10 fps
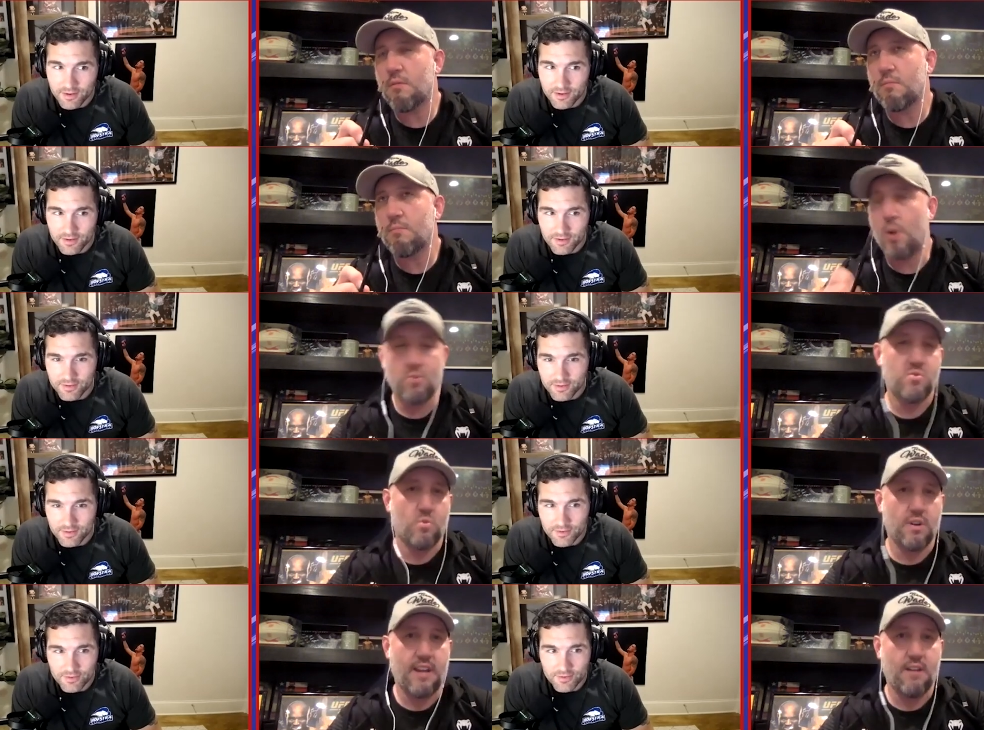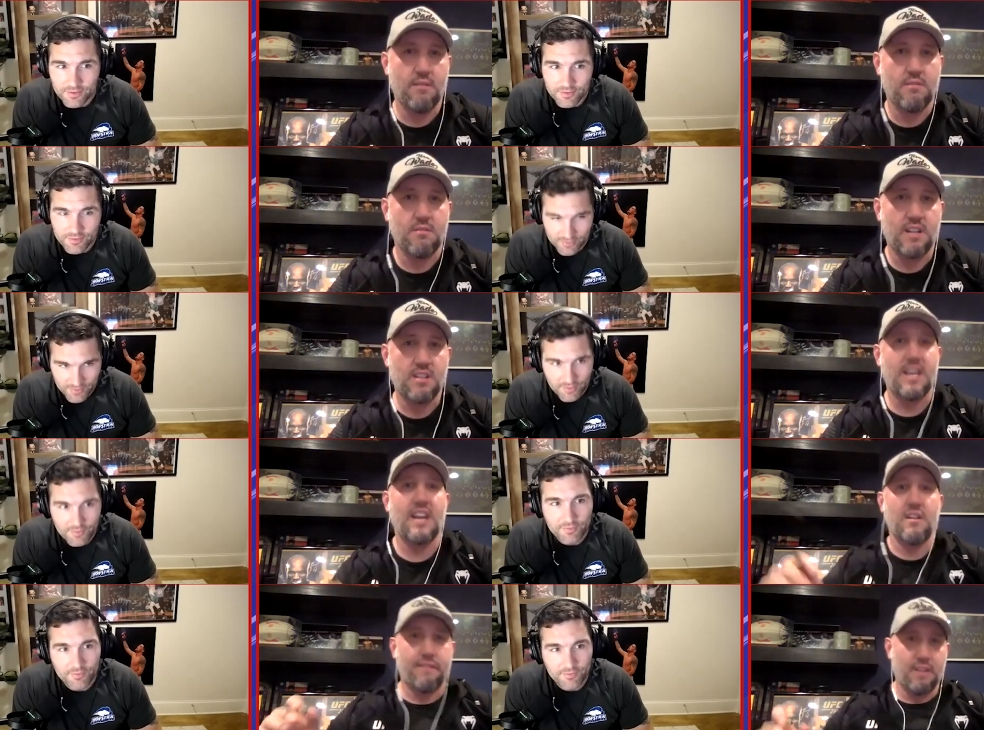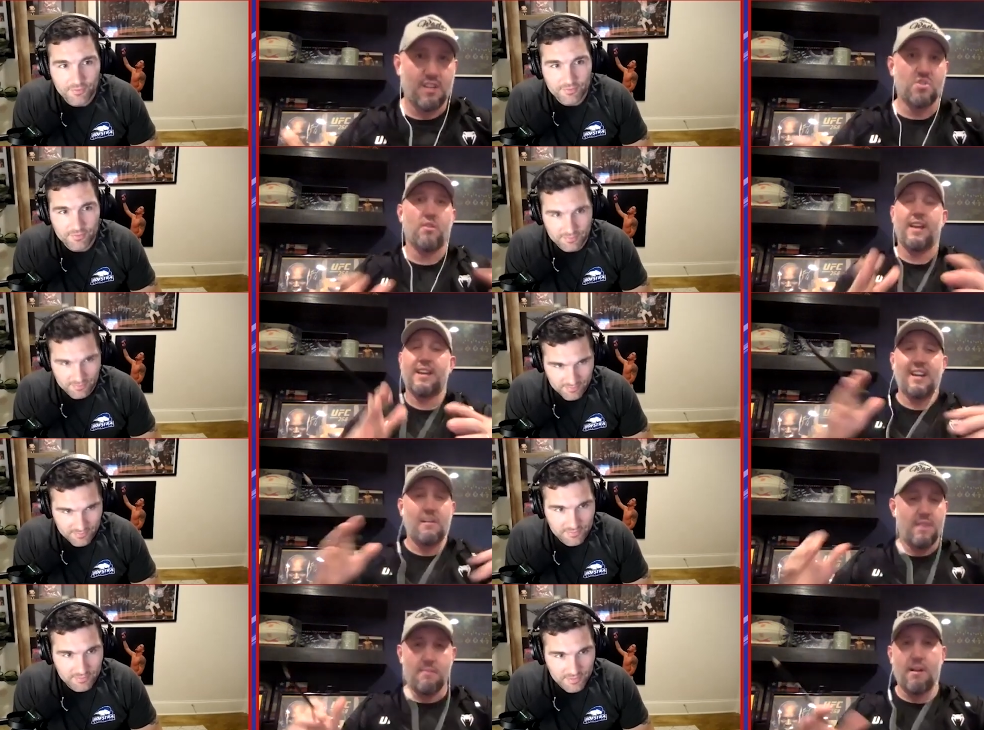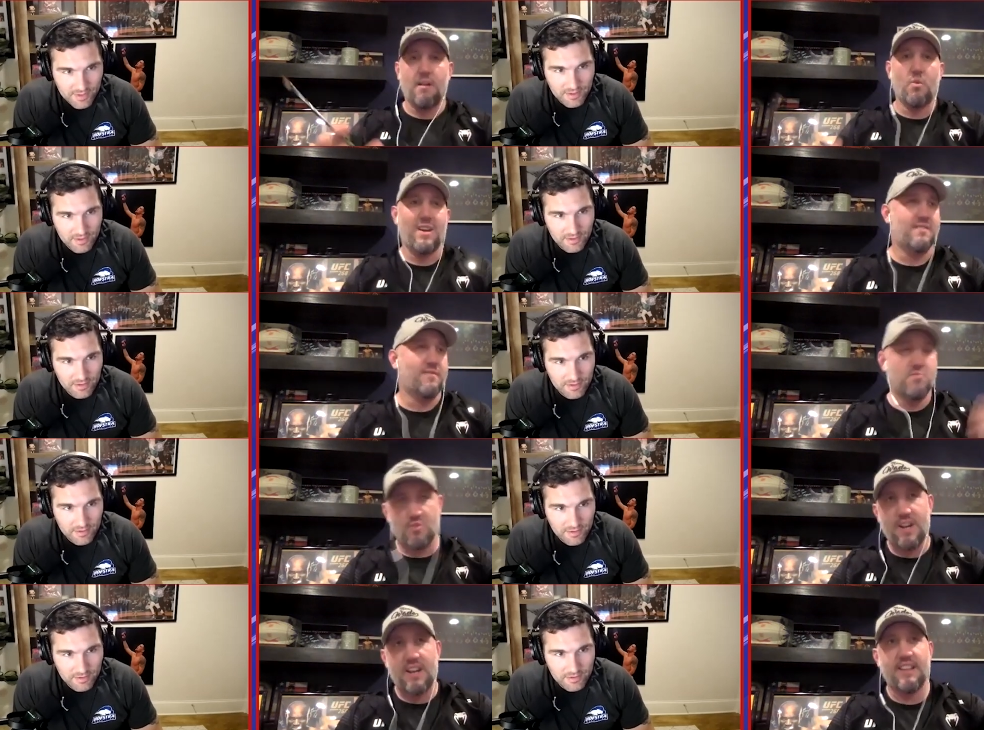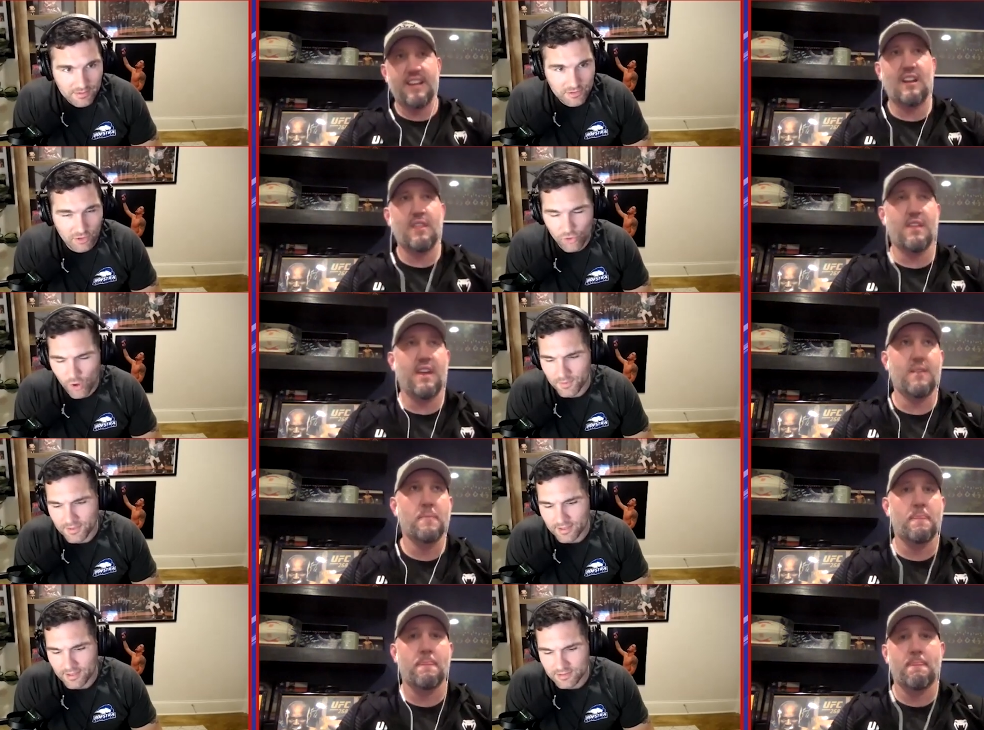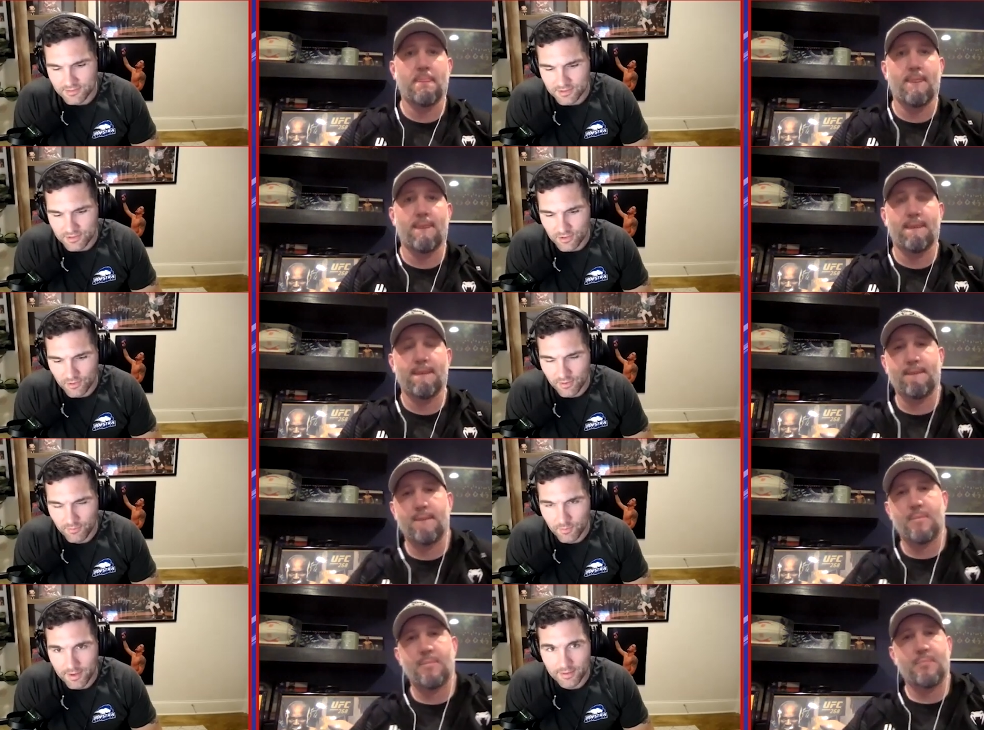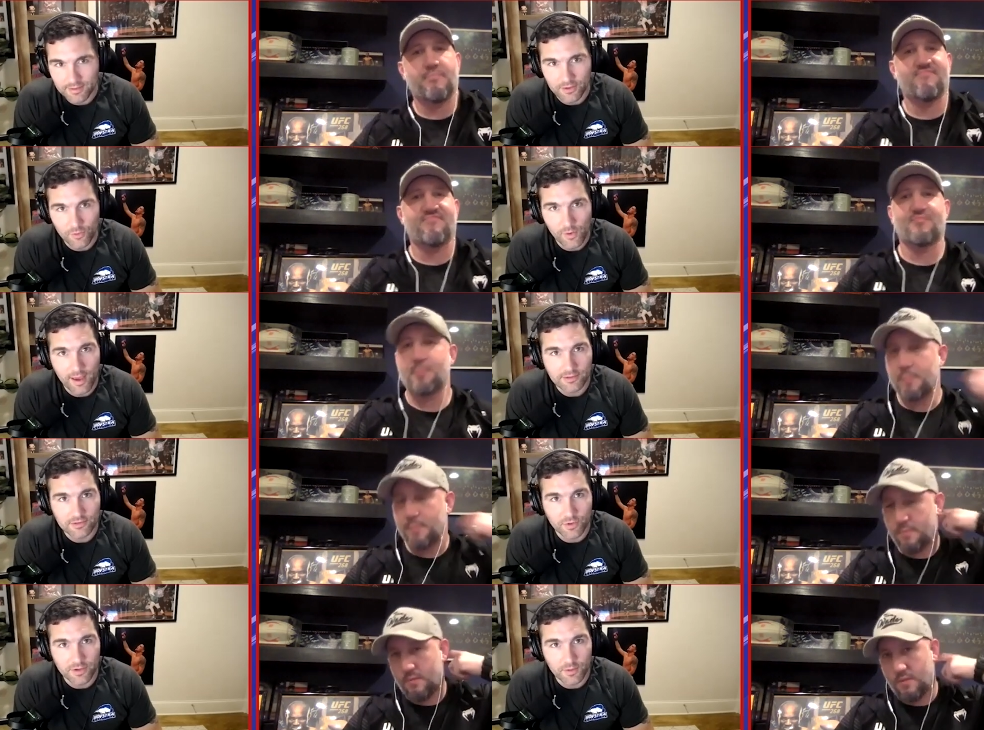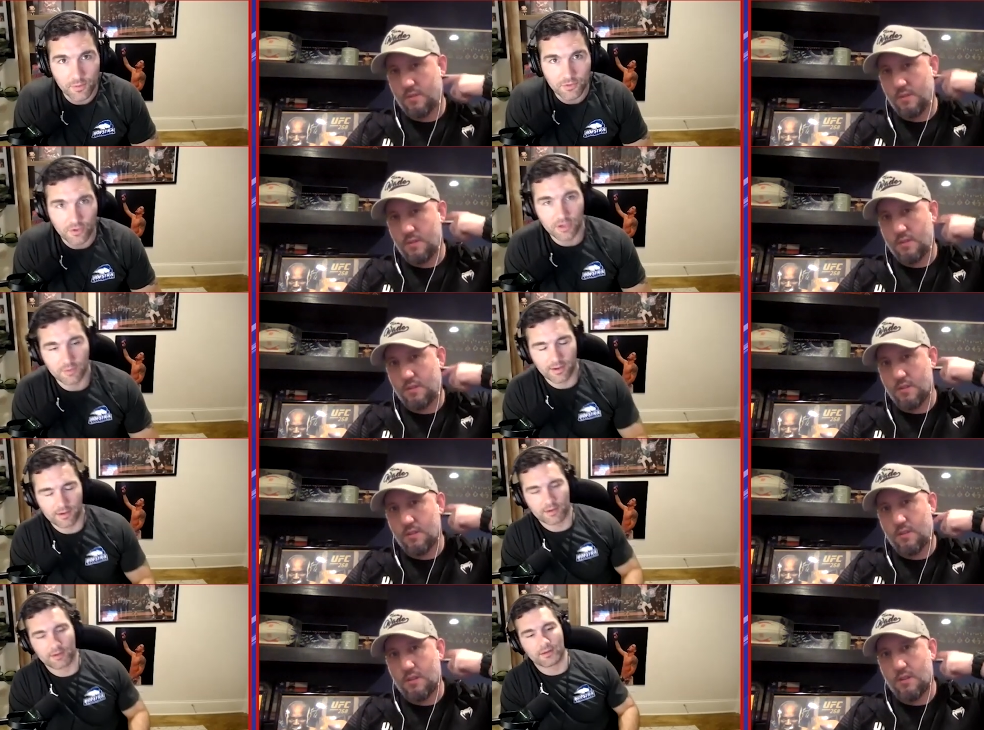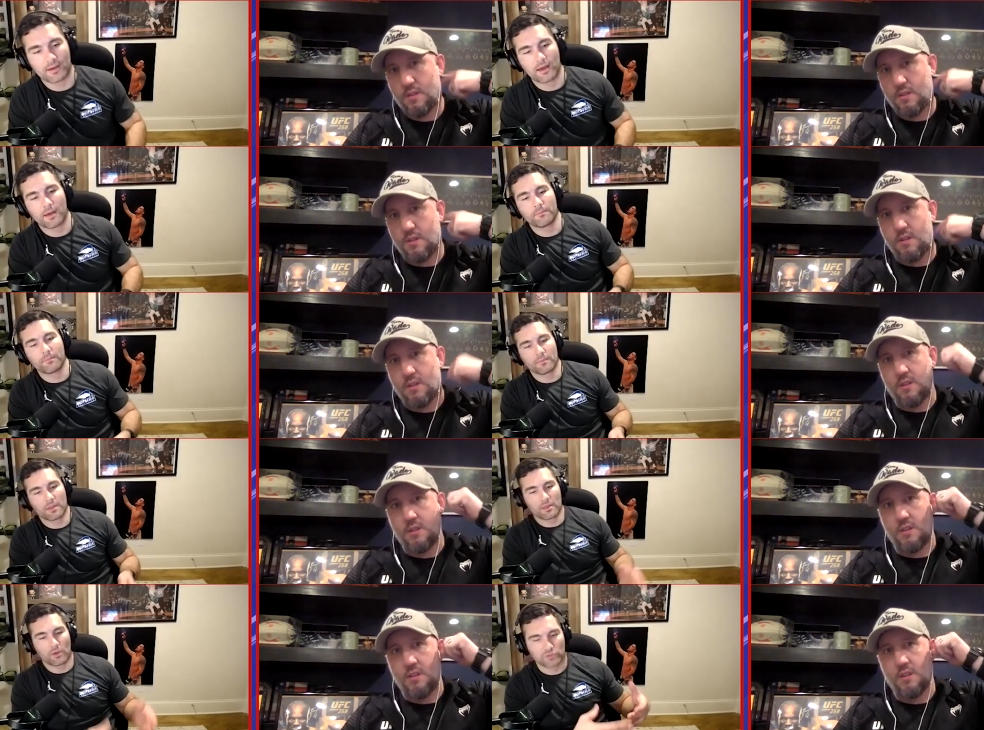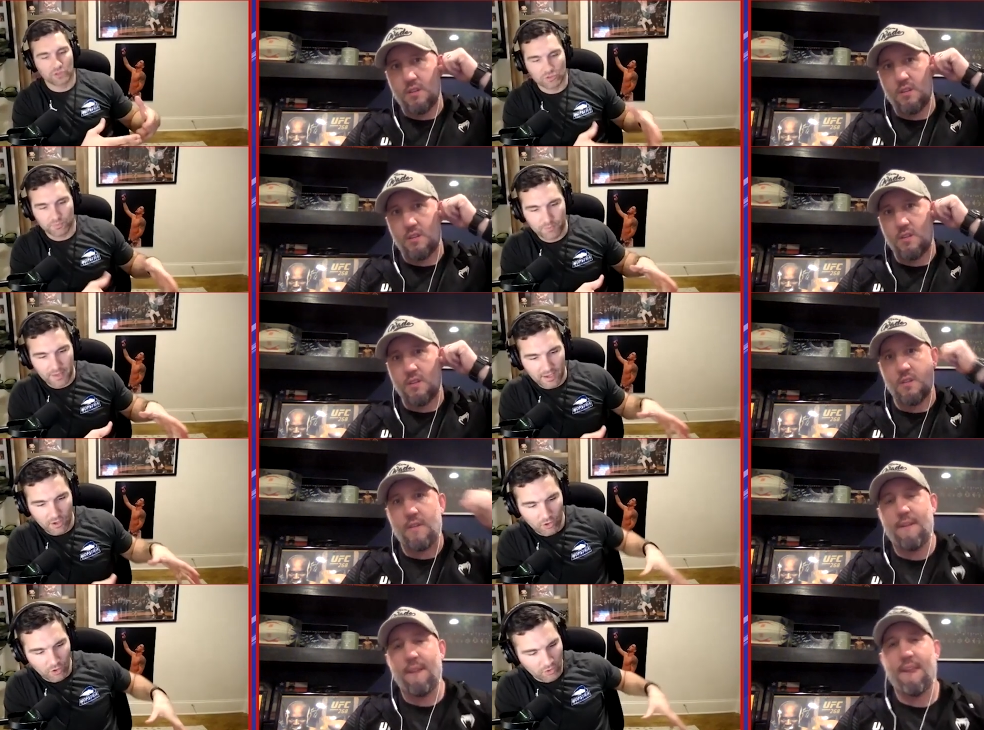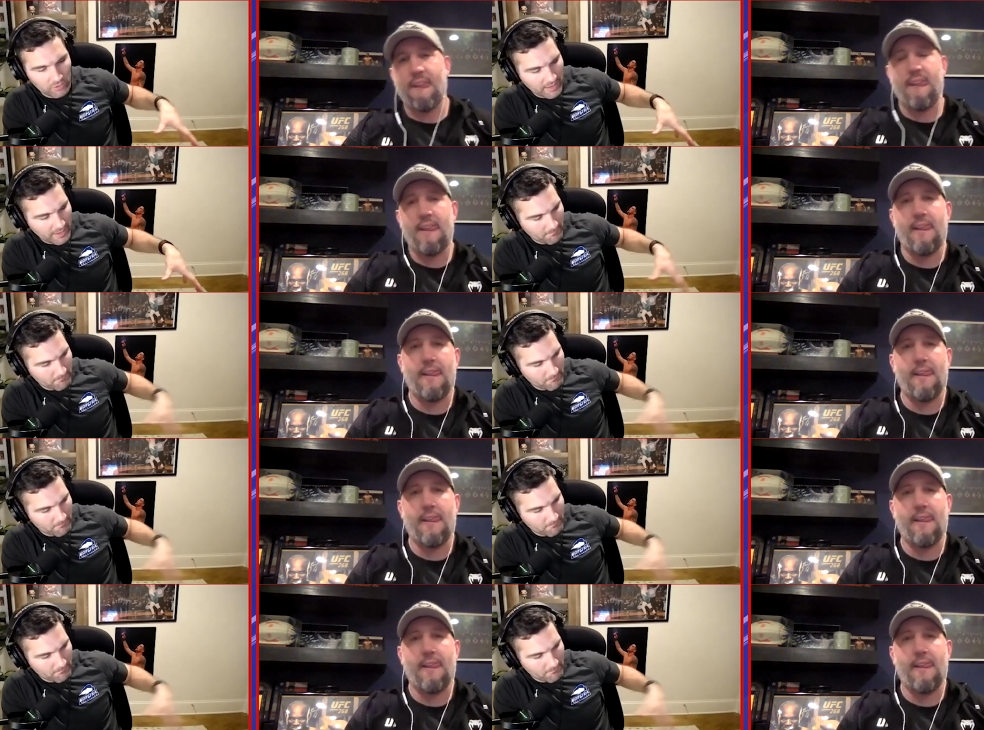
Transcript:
Speaker 1: post workout, like to, again to flush all that kind of metabolic waste from training, that kind of so thing. So
Speaker 2: Normatec sleeves, just so everybody out there who has no idea what we're talking about here, um, those are those big old like